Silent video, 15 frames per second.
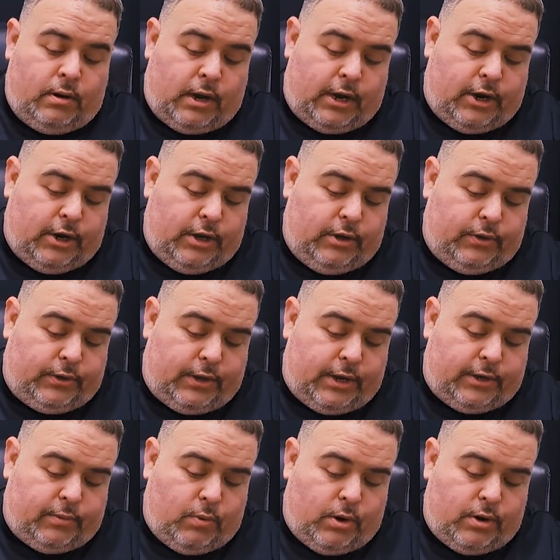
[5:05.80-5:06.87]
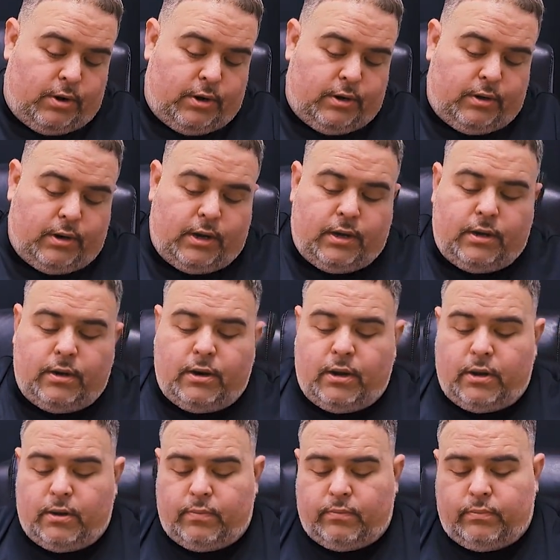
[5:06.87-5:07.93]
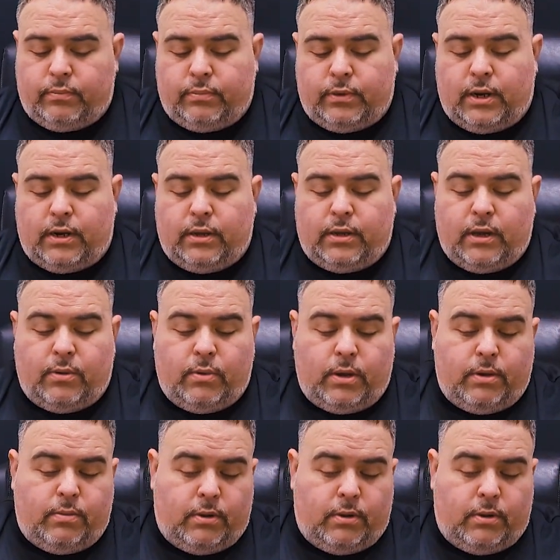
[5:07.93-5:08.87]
I could have used less water and done it that way,